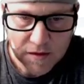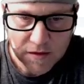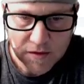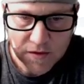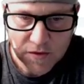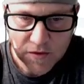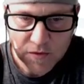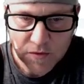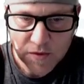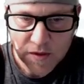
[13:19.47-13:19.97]

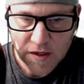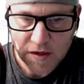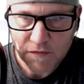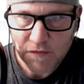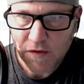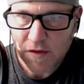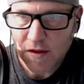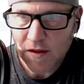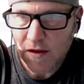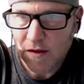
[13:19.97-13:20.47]
if
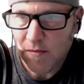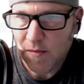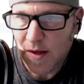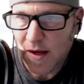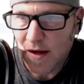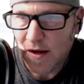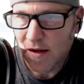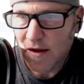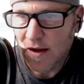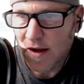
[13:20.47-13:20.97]
you think
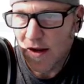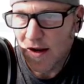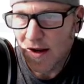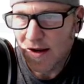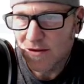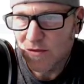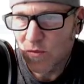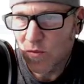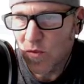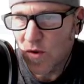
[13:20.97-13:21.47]
about it. And
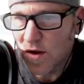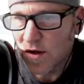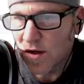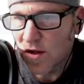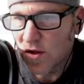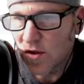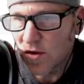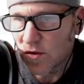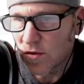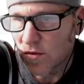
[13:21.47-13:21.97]
that's 1
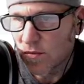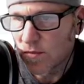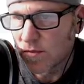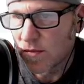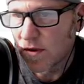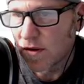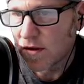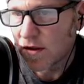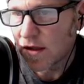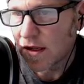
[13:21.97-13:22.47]
cube.
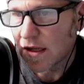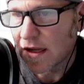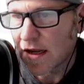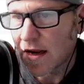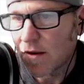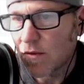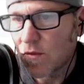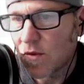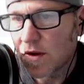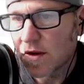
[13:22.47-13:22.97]
Look at
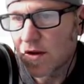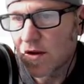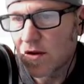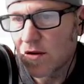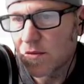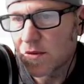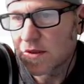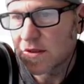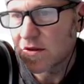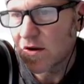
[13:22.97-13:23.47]
that. 1
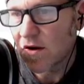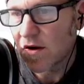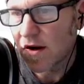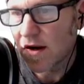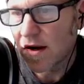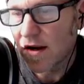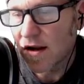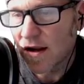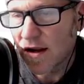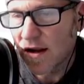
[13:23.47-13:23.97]
cube is starting
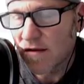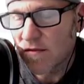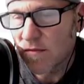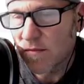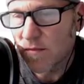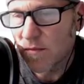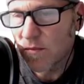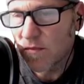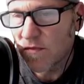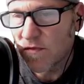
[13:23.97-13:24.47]
to get
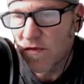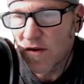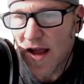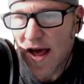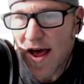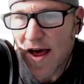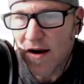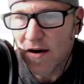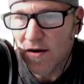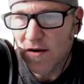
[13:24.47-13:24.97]
even
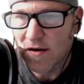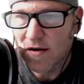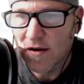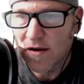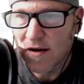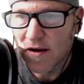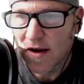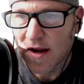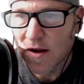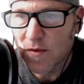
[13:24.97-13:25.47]
flatter,
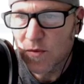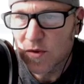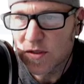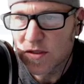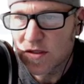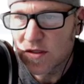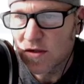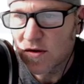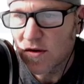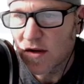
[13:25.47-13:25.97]
and we're
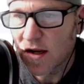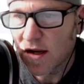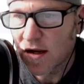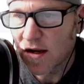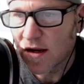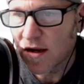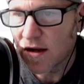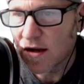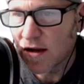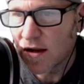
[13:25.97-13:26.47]
still
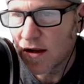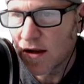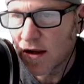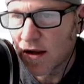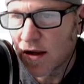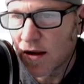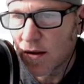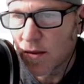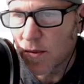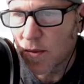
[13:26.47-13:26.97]
getting
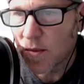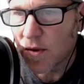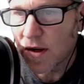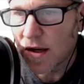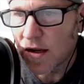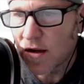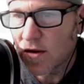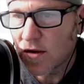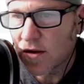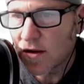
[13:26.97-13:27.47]
pretty
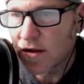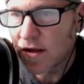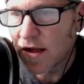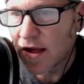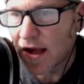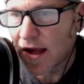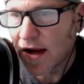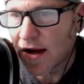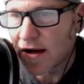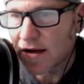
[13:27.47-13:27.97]
good
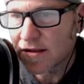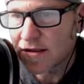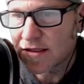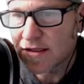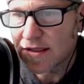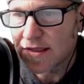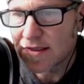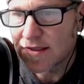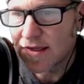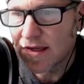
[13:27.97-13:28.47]
gain of
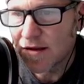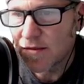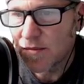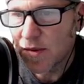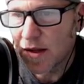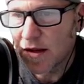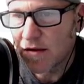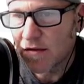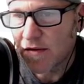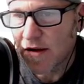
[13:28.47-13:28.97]
6
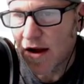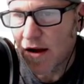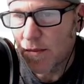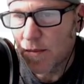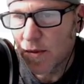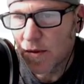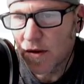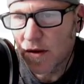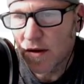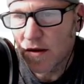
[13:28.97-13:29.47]
dB of
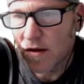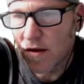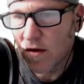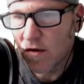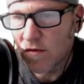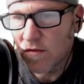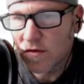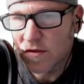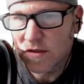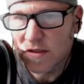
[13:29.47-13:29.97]
output
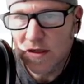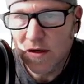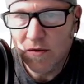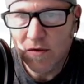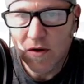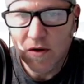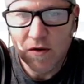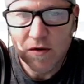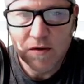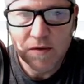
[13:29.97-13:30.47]
over
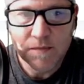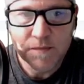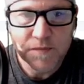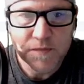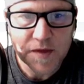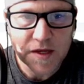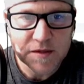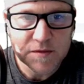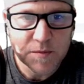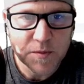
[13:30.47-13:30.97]
0.
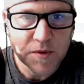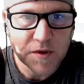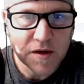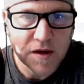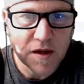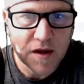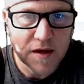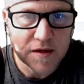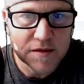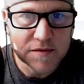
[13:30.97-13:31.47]
That's pretty
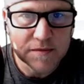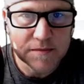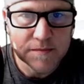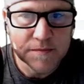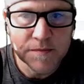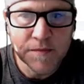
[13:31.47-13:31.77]
awesome.